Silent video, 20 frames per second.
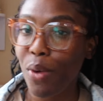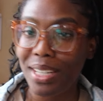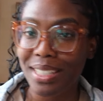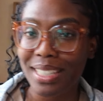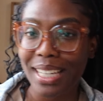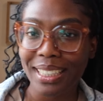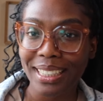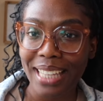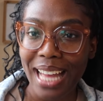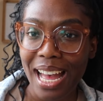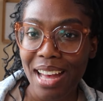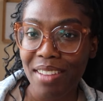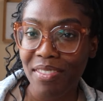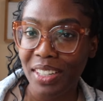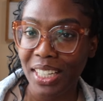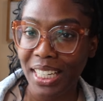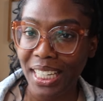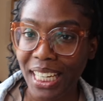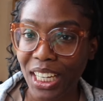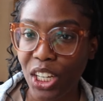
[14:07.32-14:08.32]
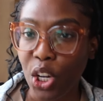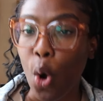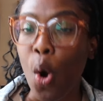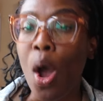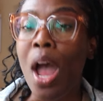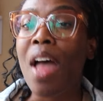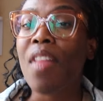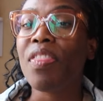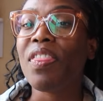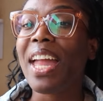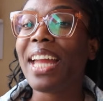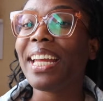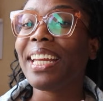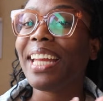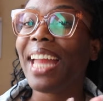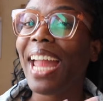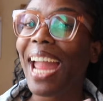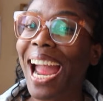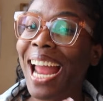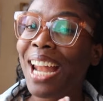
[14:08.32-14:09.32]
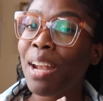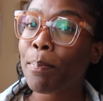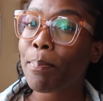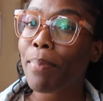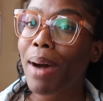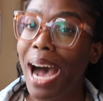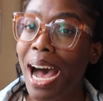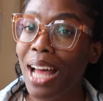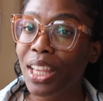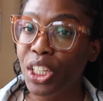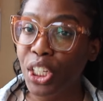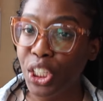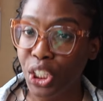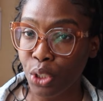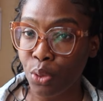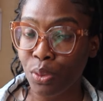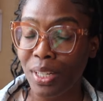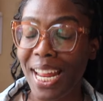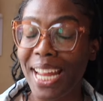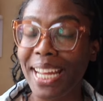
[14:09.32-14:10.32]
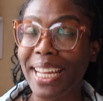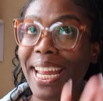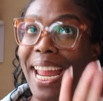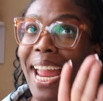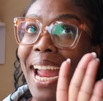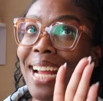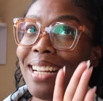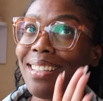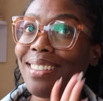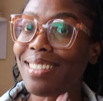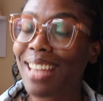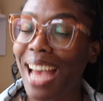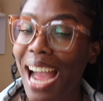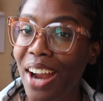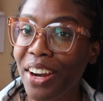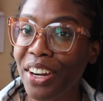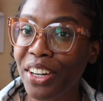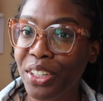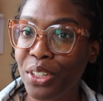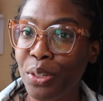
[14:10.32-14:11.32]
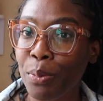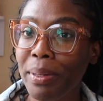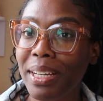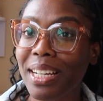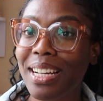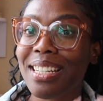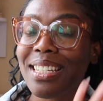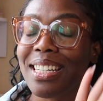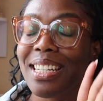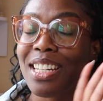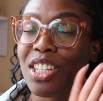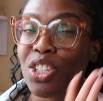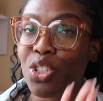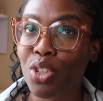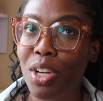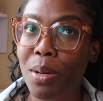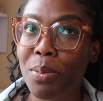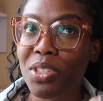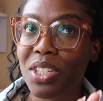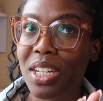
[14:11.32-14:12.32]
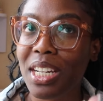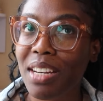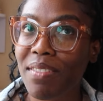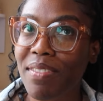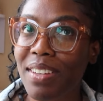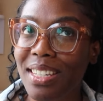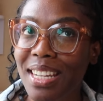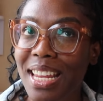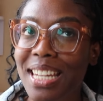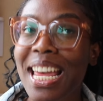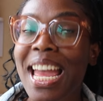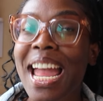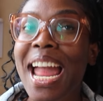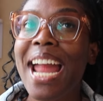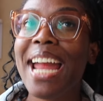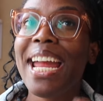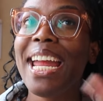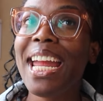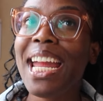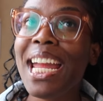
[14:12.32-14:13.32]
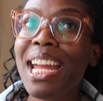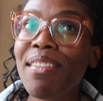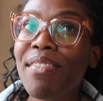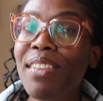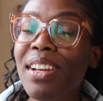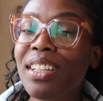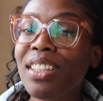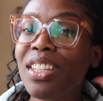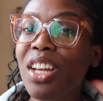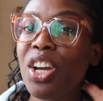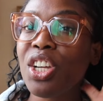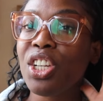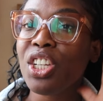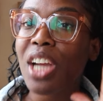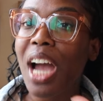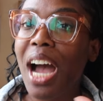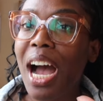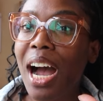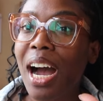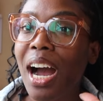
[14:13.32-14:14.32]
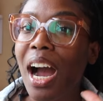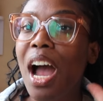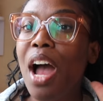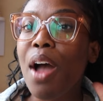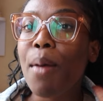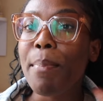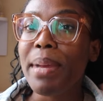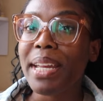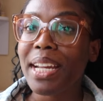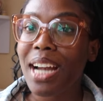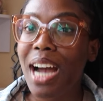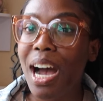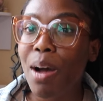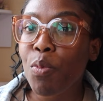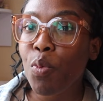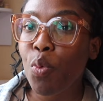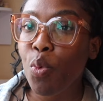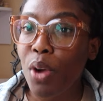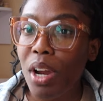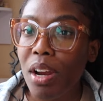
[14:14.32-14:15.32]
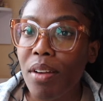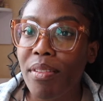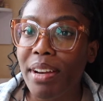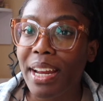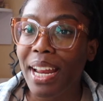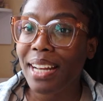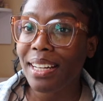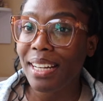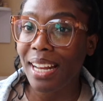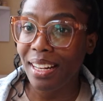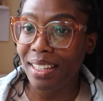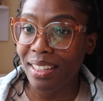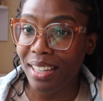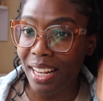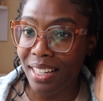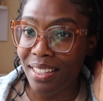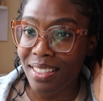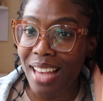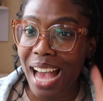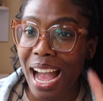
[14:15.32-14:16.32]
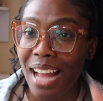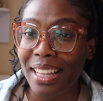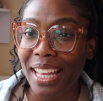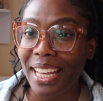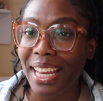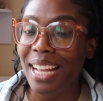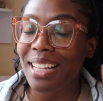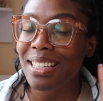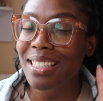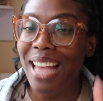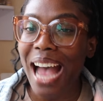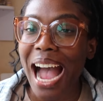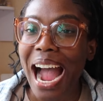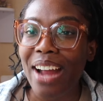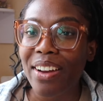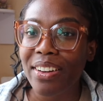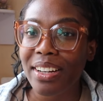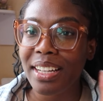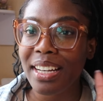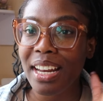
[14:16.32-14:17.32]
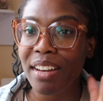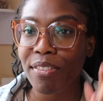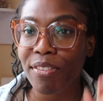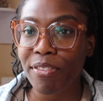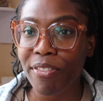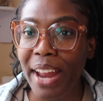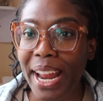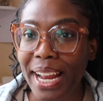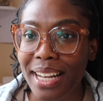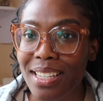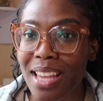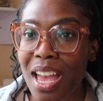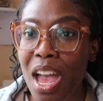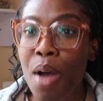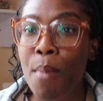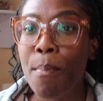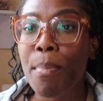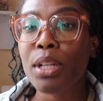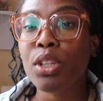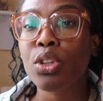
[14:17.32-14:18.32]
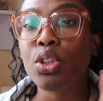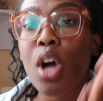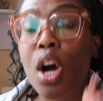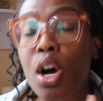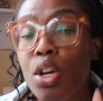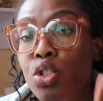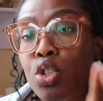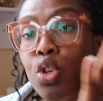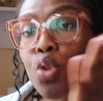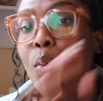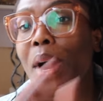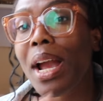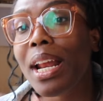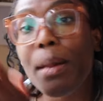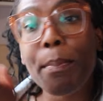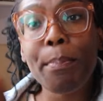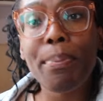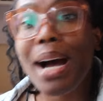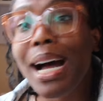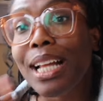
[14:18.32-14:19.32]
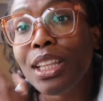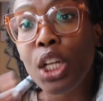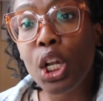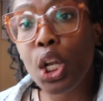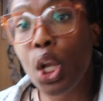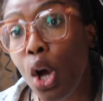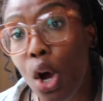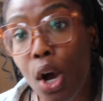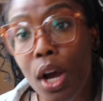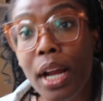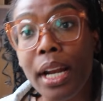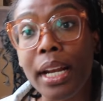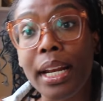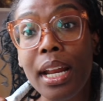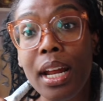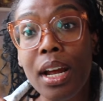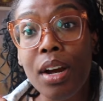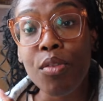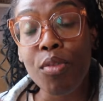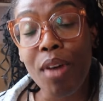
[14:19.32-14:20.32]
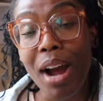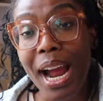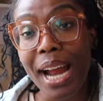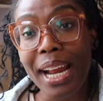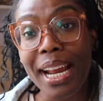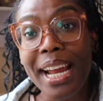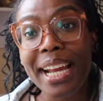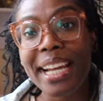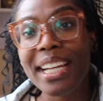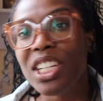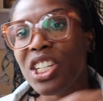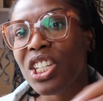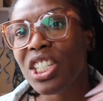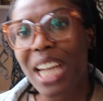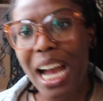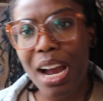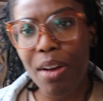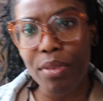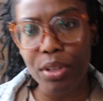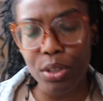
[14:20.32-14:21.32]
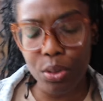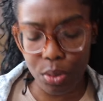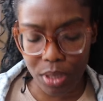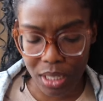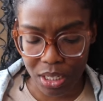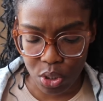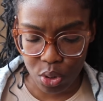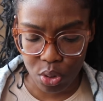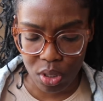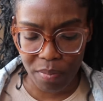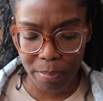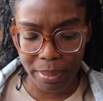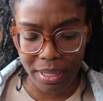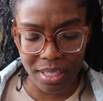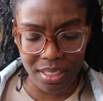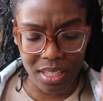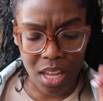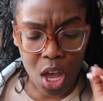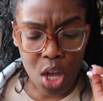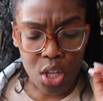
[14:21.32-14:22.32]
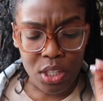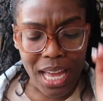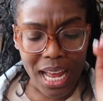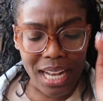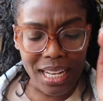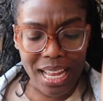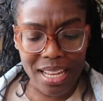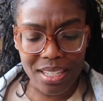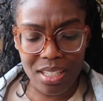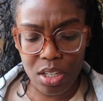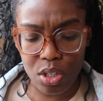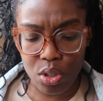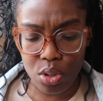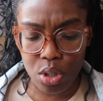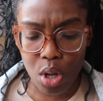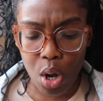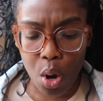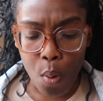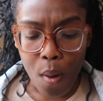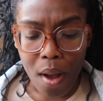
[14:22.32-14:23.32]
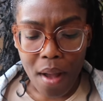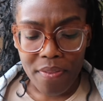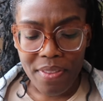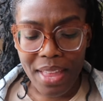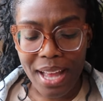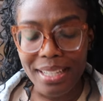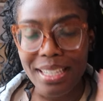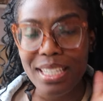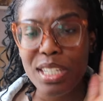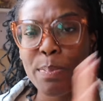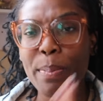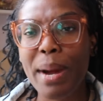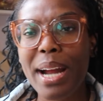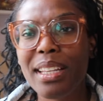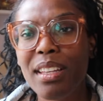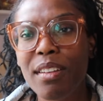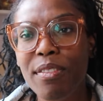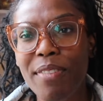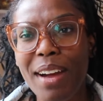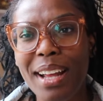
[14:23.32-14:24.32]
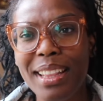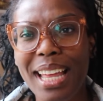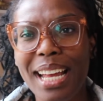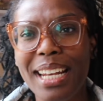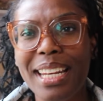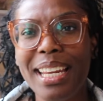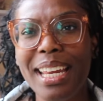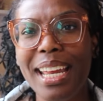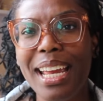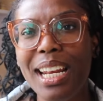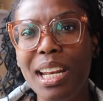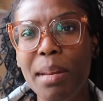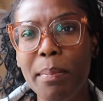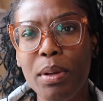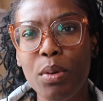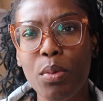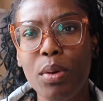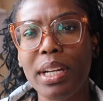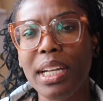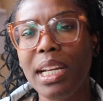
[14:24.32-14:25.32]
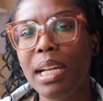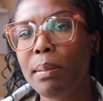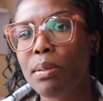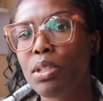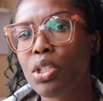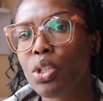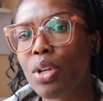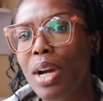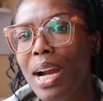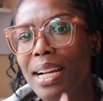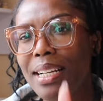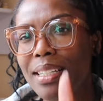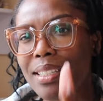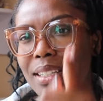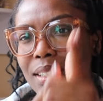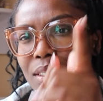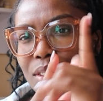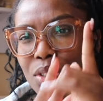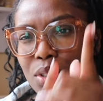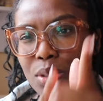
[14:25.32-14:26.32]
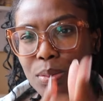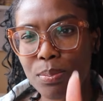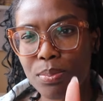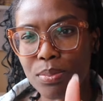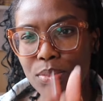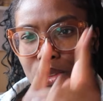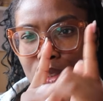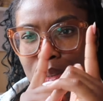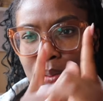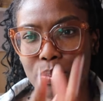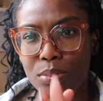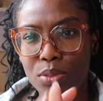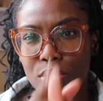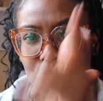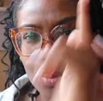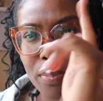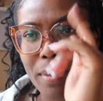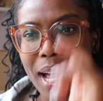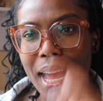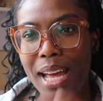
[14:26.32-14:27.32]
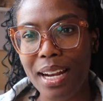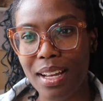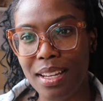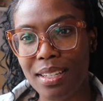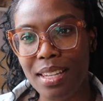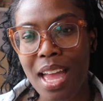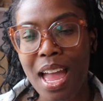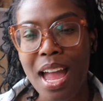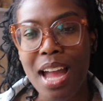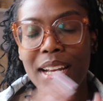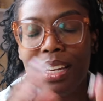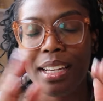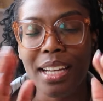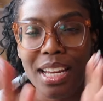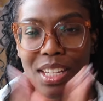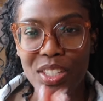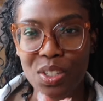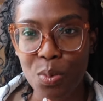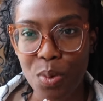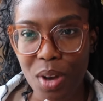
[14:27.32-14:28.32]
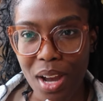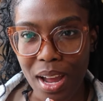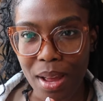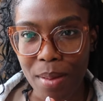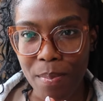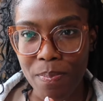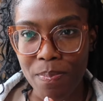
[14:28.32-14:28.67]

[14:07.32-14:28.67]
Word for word: wings like that of an eagle. They can bother you. They can tire you because the scripture even says, even the young become weary and they, they, they get tired and they faint. But those who wait upon the Lord, right, he shall renew their strength because that lets us know that despite the fact that the enemy will keep trying to choop, choop, choop at us, guess what?